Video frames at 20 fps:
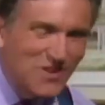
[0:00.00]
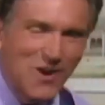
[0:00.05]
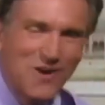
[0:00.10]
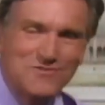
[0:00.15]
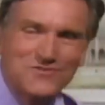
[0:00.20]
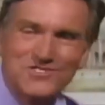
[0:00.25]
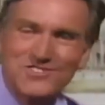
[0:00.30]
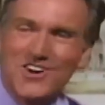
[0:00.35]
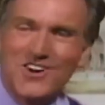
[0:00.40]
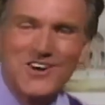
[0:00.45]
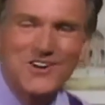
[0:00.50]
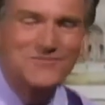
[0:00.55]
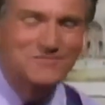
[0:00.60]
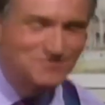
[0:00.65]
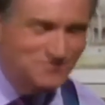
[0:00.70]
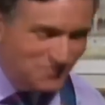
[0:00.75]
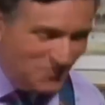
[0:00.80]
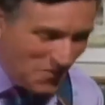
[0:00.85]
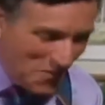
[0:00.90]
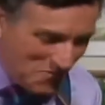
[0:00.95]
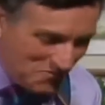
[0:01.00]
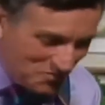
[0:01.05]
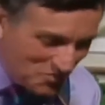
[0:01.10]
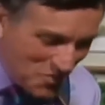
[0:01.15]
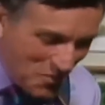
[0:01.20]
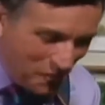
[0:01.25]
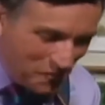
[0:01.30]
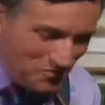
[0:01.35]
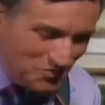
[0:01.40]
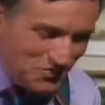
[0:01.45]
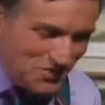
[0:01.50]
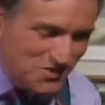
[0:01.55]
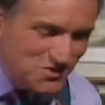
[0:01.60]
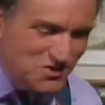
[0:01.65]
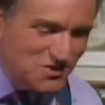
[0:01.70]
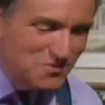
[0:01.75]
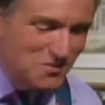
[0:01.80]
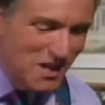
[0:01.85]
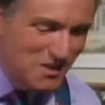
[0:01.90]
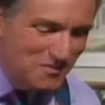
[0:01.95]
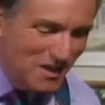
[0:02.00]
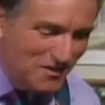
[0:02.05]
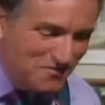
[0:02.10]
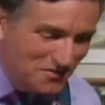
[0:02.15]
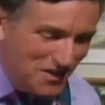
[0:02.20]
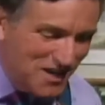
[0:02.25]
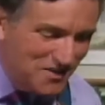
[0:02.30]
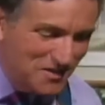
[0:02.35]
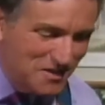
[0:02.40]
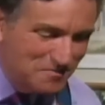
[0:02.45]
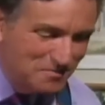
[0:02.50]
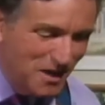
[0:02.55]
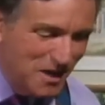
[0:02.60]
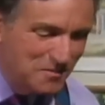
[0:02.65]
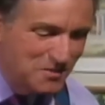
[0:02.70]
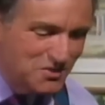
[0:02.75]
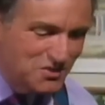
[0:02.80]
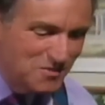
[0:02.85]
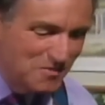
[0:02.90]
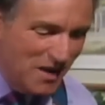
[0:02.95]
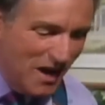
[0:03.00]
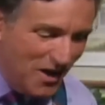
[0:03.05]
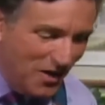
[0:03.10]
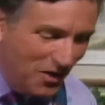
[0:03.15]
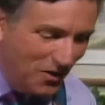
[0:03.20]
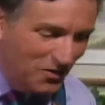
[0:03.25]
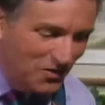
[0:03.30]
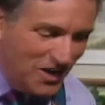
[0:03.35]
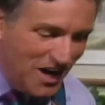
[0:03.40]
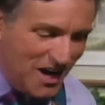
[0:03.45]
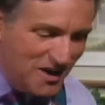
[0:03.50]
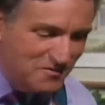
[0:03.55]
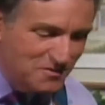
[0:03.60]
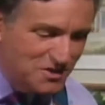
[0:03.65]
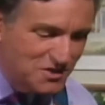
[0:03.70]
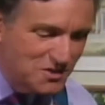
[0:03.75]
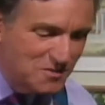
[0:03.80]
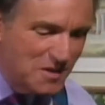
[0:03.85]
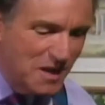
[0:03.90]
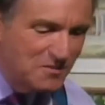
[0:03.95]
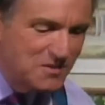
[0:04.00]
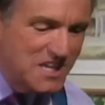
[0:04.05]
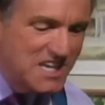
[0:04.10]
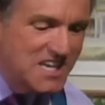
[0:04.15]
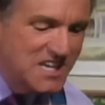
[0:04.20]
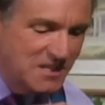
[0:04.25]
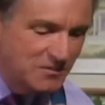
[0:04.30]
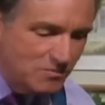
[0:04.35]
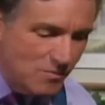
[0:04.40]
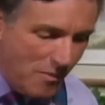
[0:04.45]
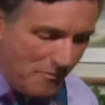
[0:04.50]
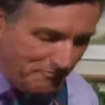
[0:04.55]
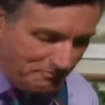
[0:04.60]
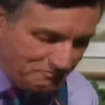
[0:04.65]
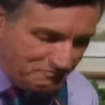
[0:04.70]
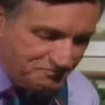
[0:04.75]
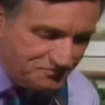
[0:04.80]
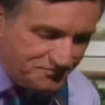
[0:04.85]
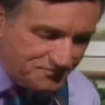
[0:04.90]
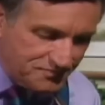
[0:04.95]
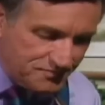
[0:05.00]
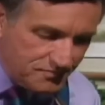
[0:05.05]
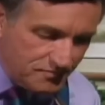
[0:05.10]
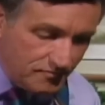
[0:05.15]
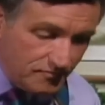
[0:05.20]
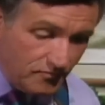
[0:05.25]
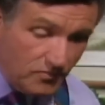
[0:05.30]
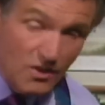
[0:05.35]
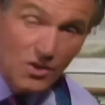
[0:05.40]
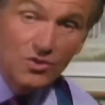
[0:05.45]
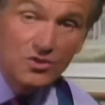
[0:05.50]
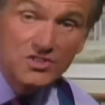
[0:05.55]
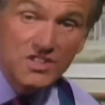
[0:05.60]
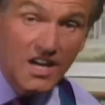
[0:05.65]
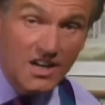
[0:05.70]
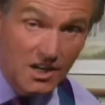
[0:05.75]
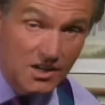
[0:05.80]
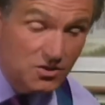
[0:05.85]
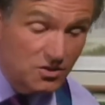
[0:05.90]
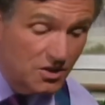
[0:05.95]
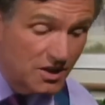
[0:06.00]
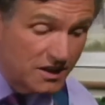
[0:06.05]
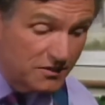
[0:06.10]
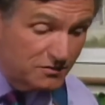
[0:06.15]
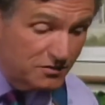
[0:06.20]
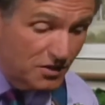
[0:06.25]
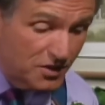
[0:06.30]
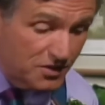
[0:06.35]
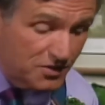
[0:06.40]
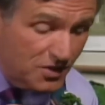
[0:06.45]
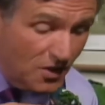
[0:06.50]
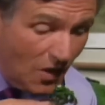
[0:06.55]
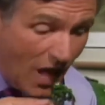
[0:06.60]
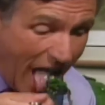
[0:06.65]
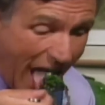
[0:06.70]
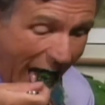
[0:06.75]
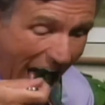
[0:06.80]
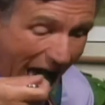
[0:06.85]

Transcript: I'm sorry. This is one of my favorite moments of my whole life, is to be able to eat. Of course, I like cooking for you, too.